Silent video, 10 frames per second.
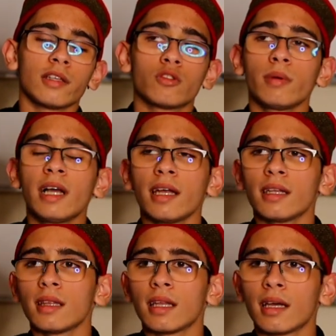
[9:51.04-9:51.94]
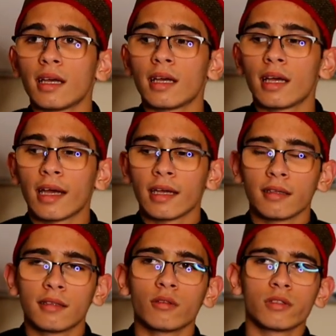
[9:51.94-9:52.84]
And subhanallah,
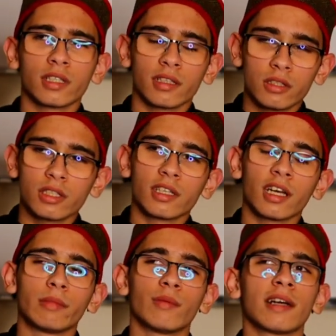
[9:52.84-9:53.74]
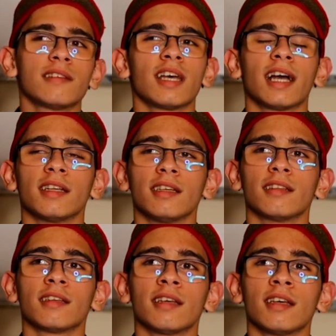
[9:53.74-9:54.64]
I told Sheikh, memorize the hadith.
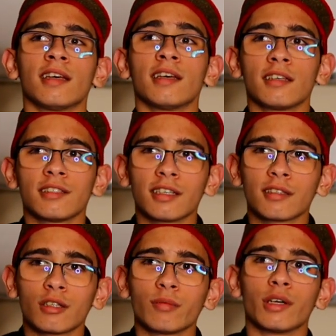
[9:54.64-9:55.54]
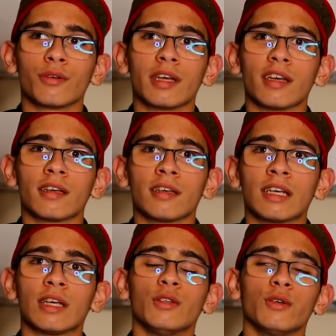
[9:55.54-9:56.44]
Sheikh told me, okay,
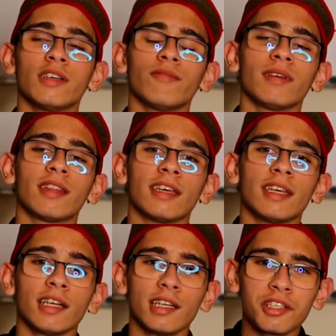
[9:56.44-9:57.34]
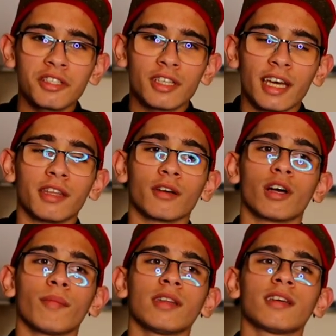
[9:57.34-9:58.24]
You give me the English and the
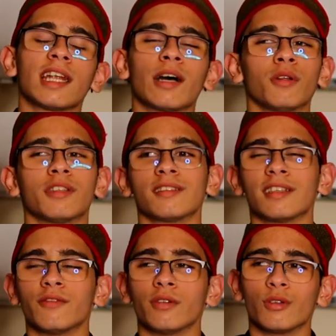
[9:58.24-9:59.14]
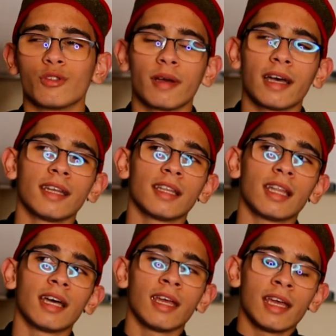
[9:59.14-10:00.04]
commentary and I will translate for you.
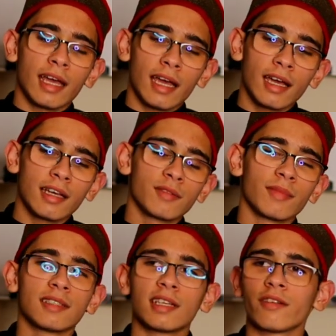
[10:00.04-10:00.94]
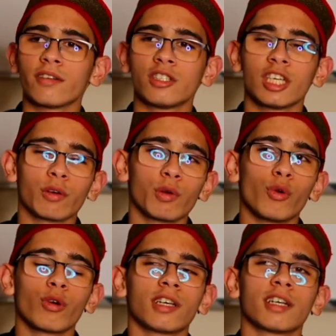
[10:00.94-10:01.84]
SubhanAllah, as myself and Sheikh were
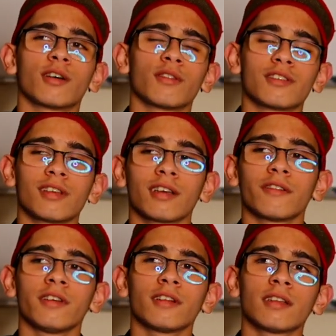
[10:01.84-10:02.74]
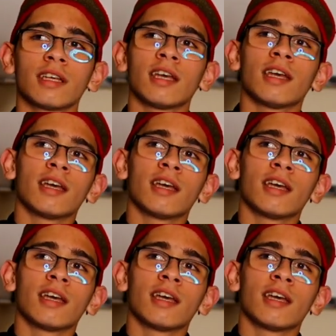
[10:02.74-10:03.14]
walking around the soccer field,